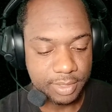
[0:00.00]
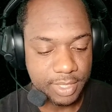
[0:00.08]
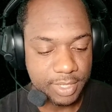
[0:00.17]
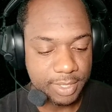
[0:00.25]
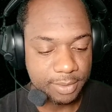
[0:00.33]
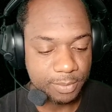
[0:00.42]

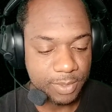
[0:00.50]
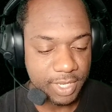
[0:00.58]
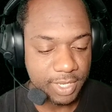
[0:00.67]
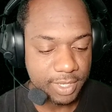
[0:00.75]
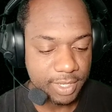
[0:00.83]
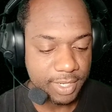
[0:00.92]
Get out of the
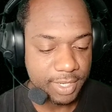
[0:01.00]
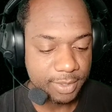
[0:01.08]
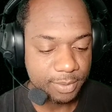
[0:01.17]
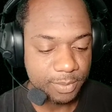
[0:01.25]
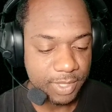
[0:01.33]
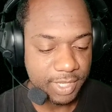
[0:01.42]
way, get
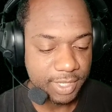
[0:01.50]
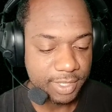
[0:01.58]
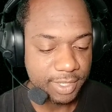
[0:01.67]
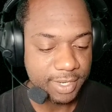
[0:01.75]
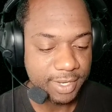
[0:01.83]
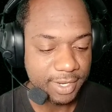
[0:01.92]
out of the
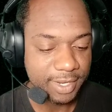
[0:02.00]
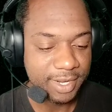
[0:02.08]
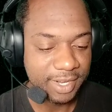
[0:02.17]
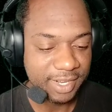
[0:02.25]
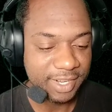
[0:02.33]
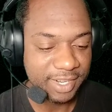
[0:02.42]
way.